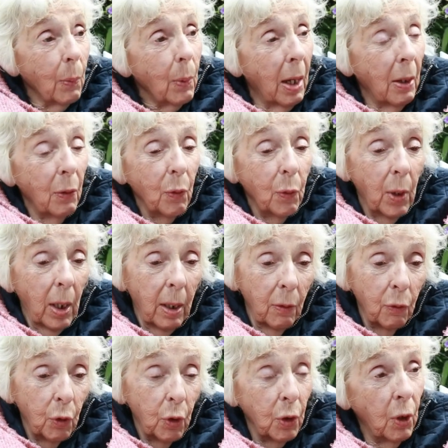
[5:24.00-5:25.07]
And
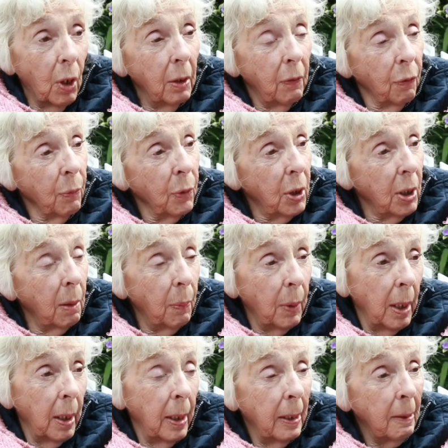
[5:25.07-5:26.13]
then she died from
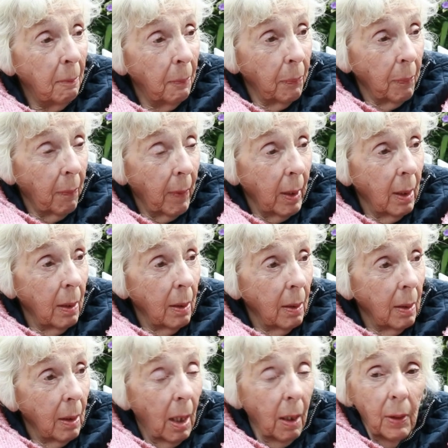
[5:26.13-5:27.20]
TB.
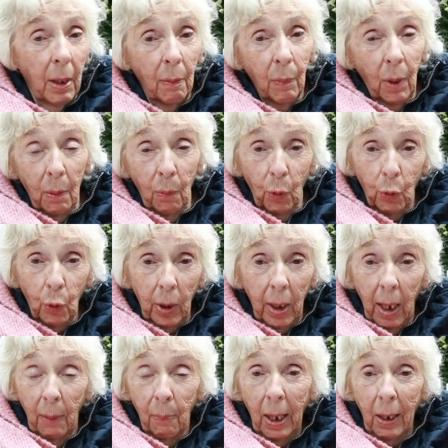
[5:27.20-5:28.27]
And then my mother
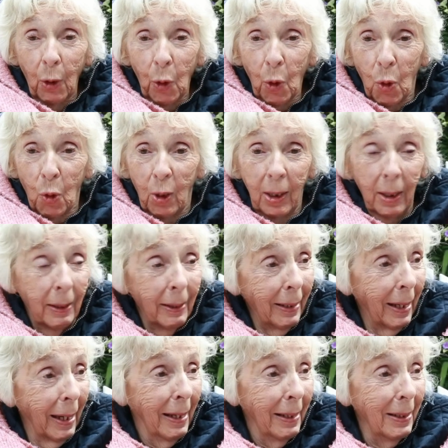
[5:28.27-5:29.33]
came back on the scene
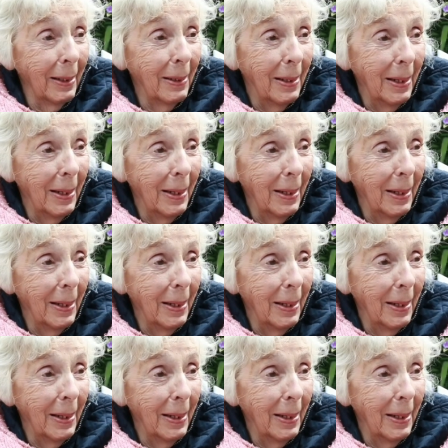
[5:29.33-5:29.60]
again.